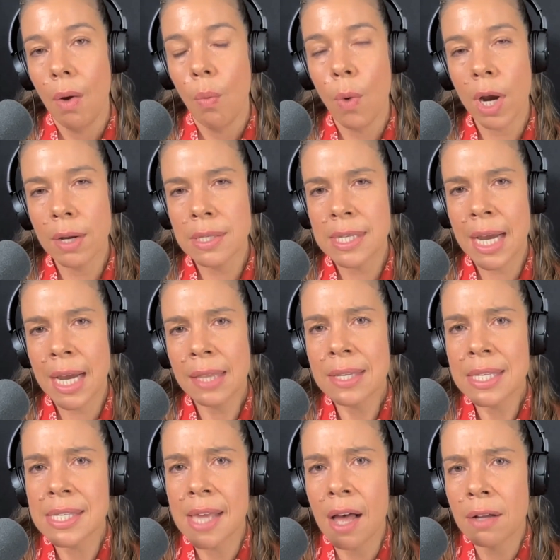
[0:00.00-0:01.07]
where inside the
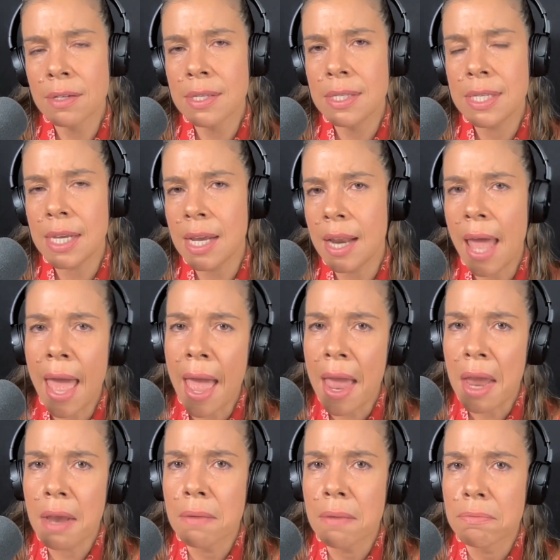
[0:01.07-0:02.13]
cell does D N
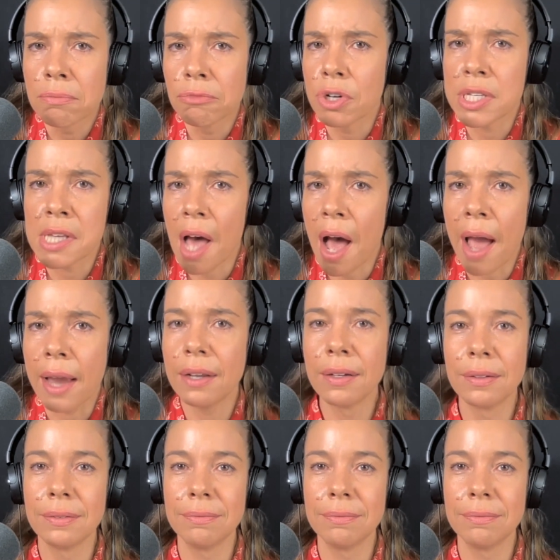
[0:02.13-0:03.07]
A reside?